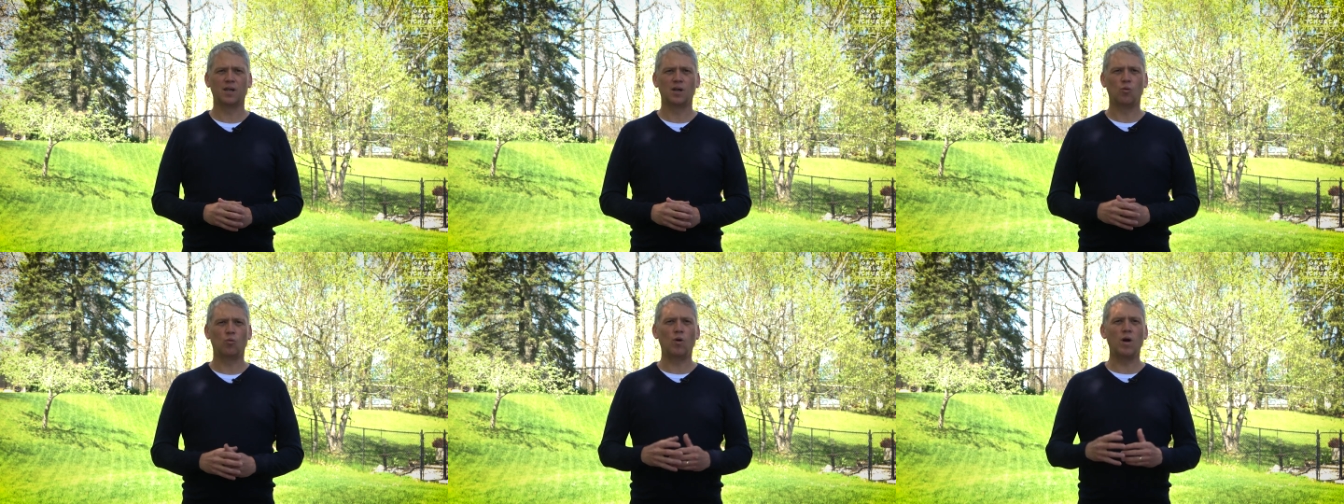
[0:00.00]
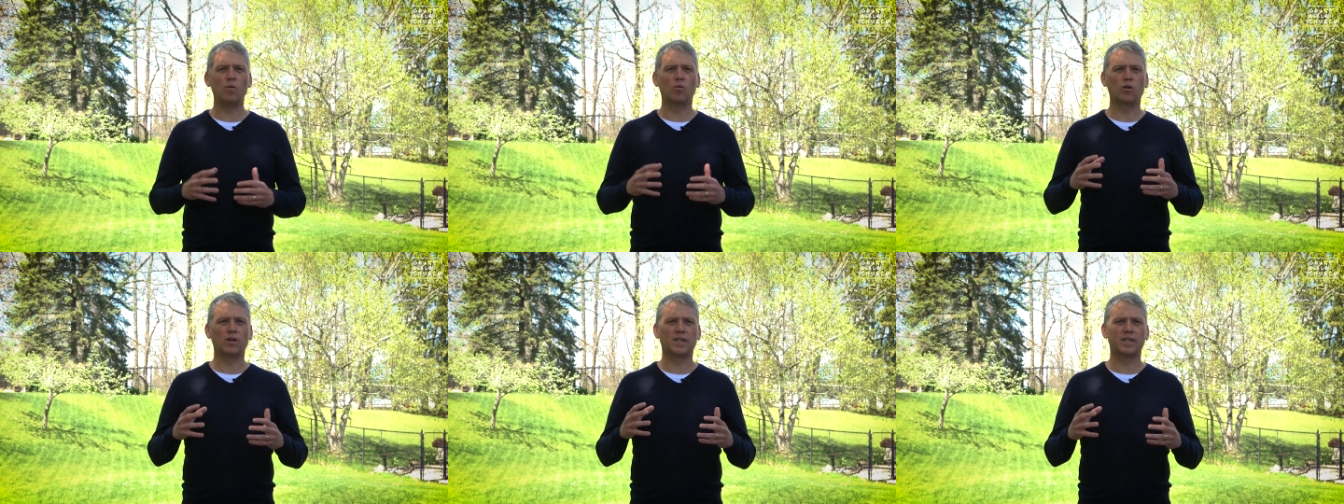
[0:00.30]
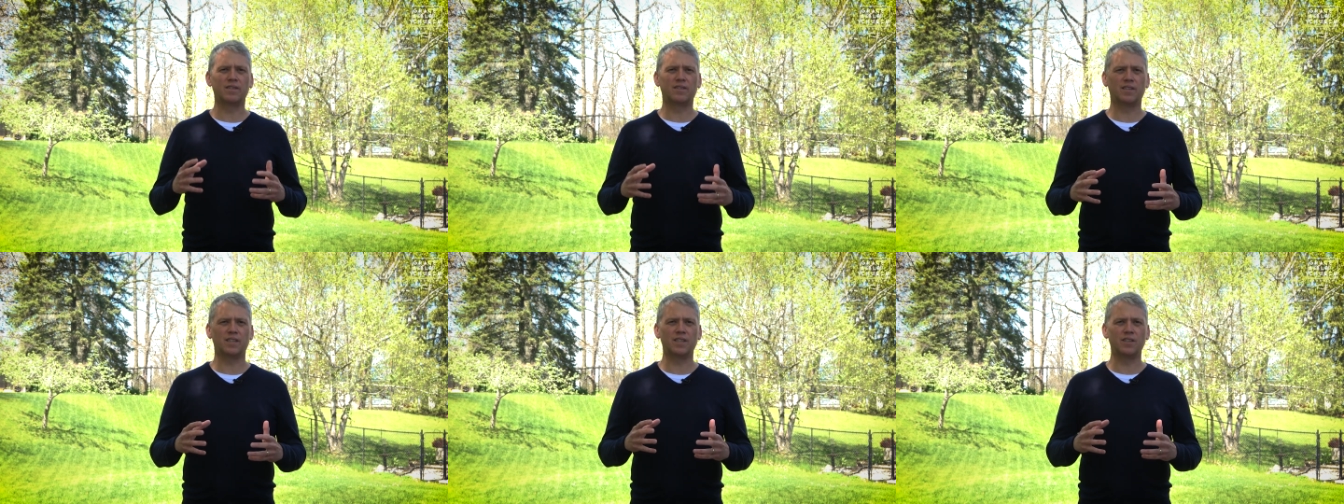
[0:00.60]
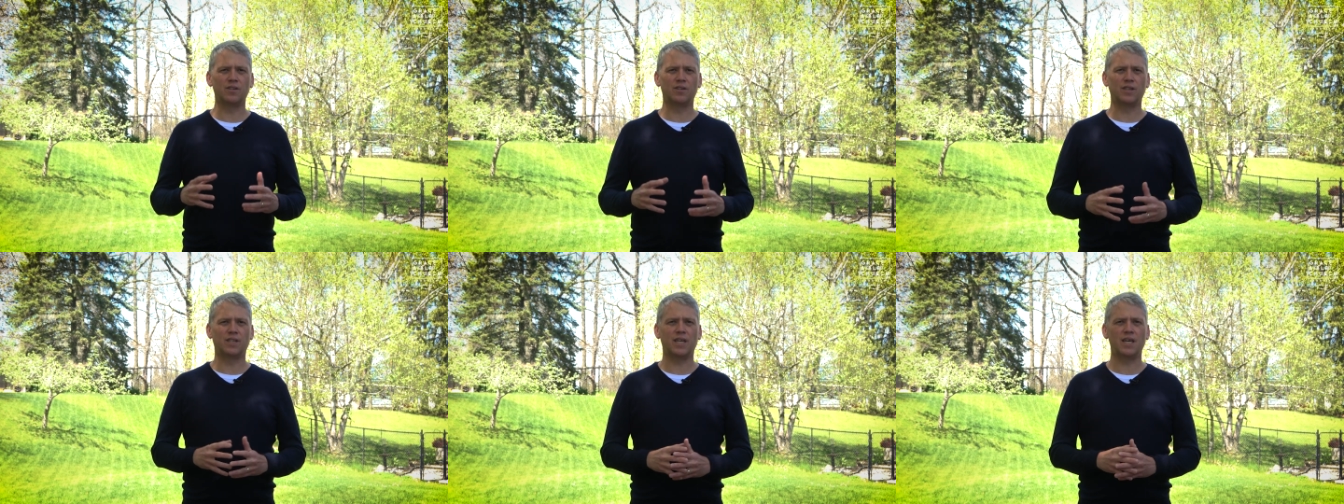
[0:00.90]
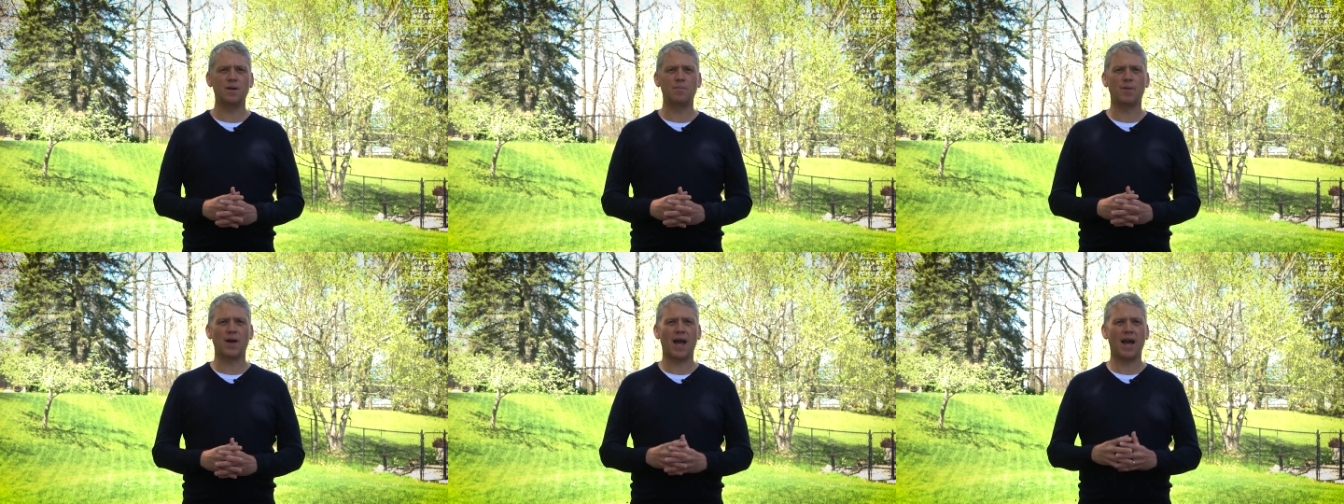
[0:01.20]
we will continue to
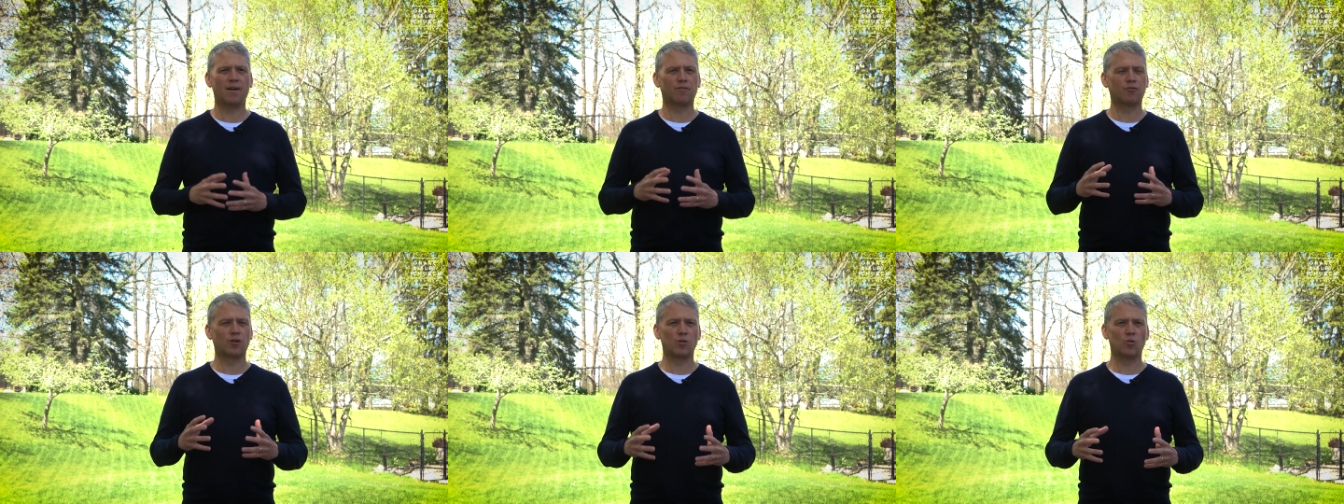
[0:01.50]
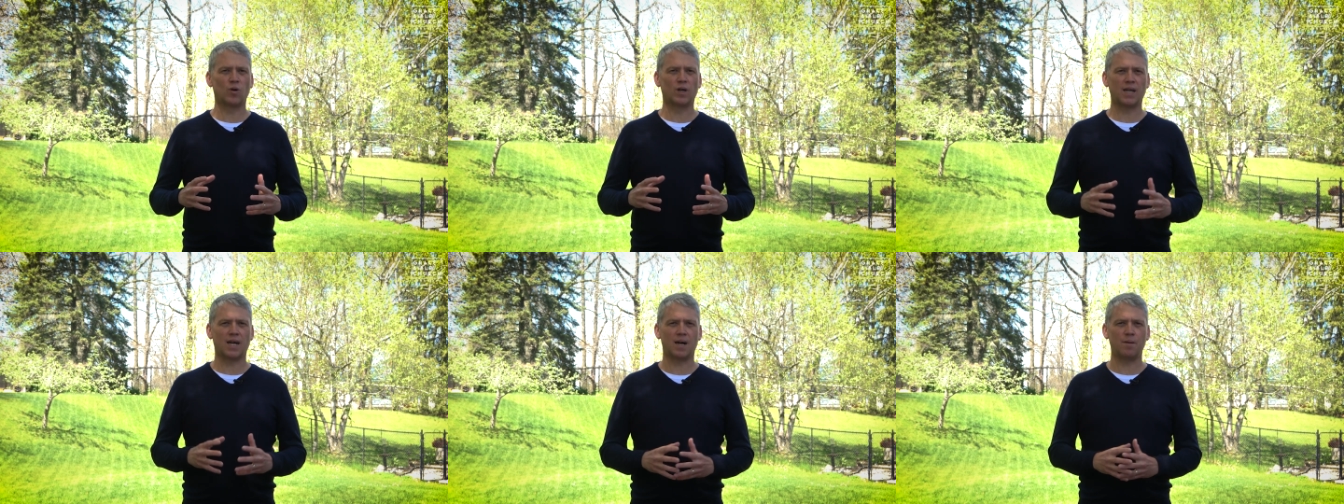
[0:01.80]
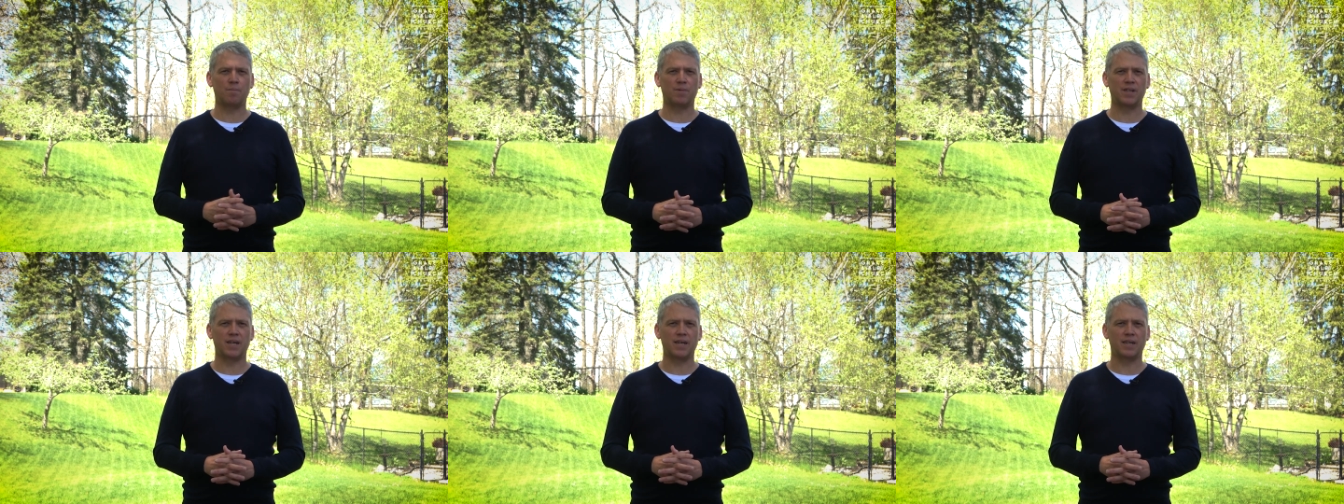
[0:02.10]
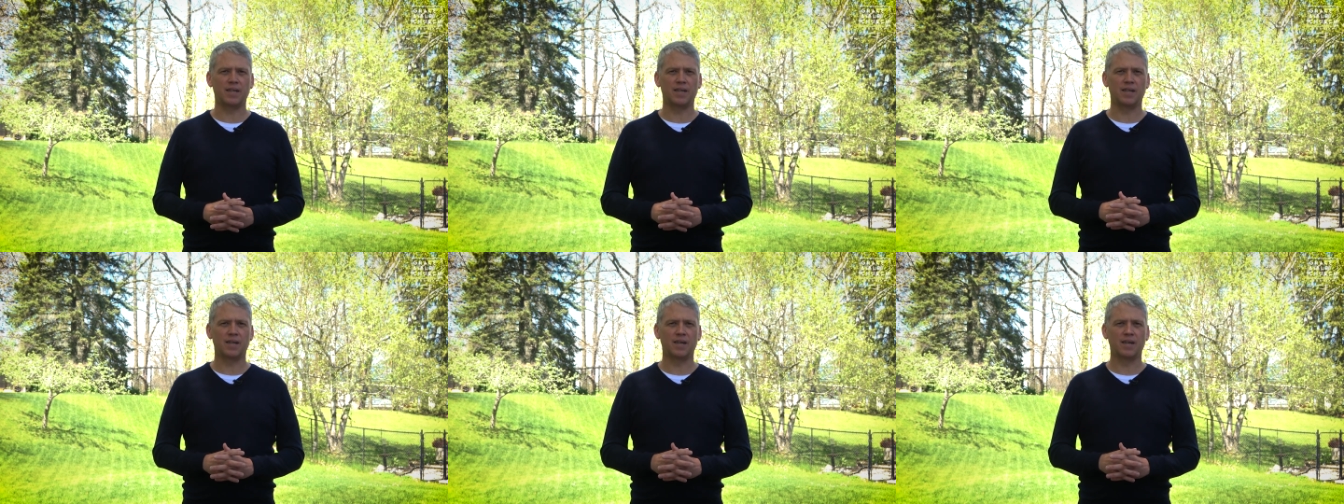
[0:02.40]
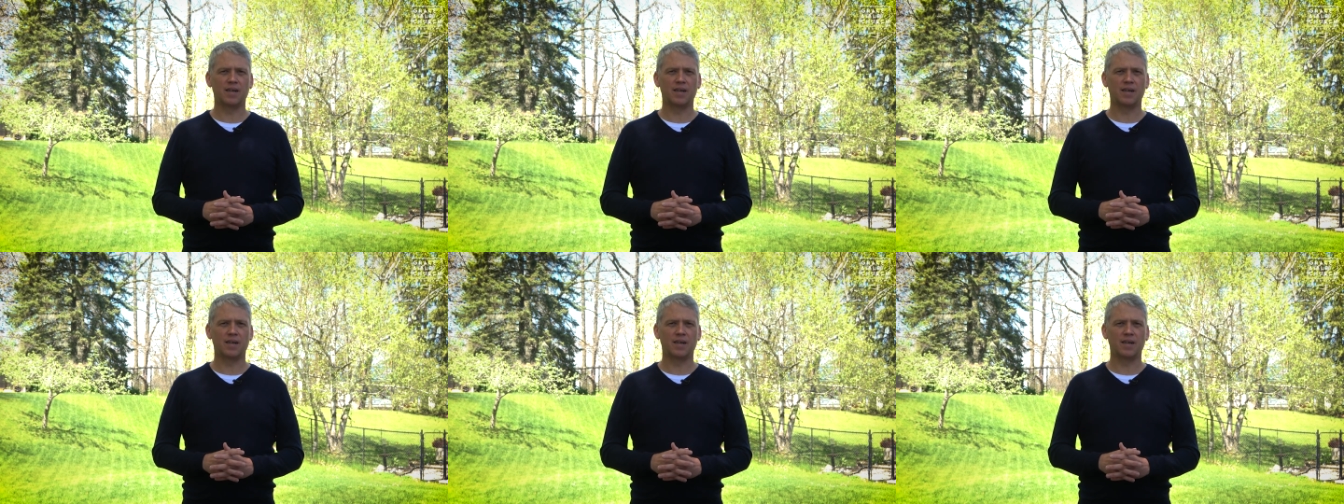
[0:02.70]
keep everyone updated.